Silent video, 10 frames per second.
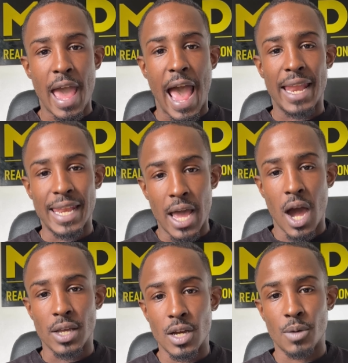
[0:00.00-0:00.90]
and let our
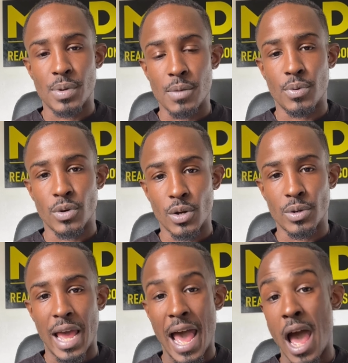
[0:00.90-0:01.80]
young people know
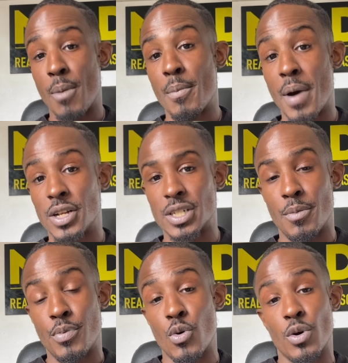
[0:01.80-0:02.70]
that how much
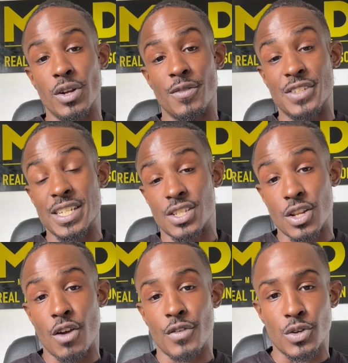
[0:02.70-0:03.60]
important of these
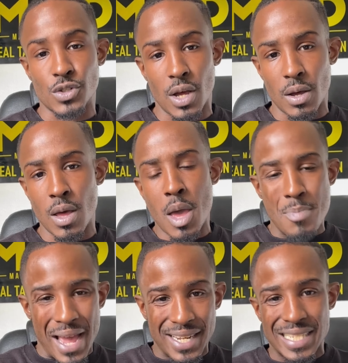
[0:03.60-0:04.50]
scenarios are,
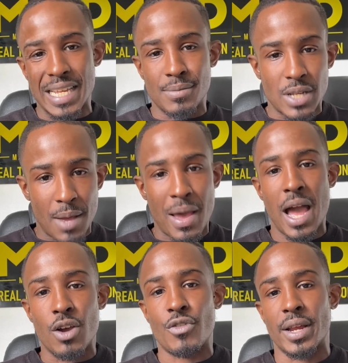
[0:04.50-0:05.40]
but at the same time,
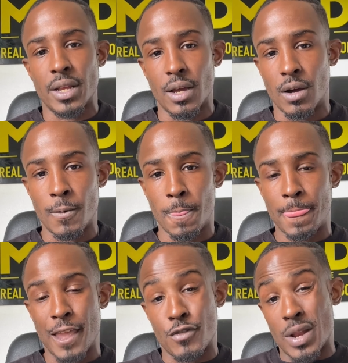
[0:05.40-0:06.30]
how great they are.
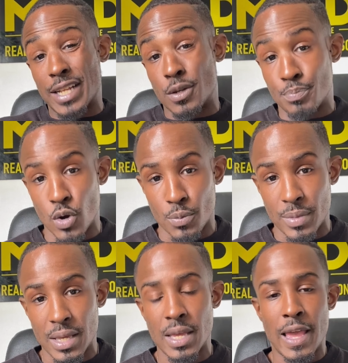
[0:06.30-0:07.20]
If you'd like to book
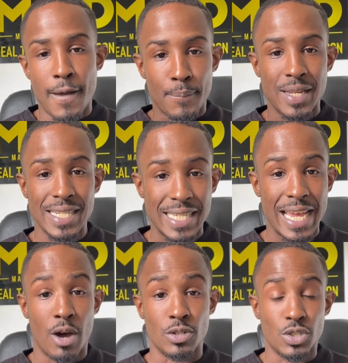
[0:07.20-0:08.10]
me, please get
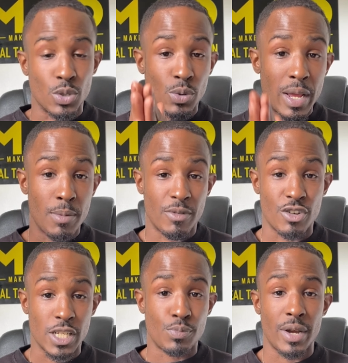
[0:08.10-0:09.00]
on to
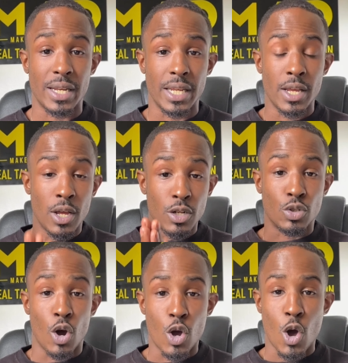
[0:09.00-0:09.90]

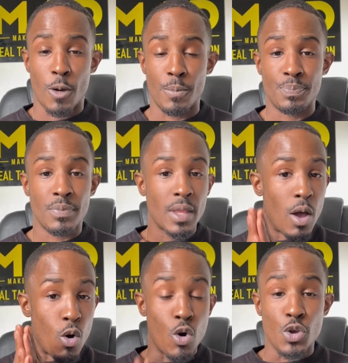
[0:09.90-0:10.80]
chrispreddy.com.
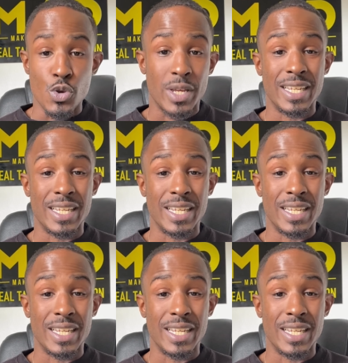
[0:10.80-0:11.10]
Or you can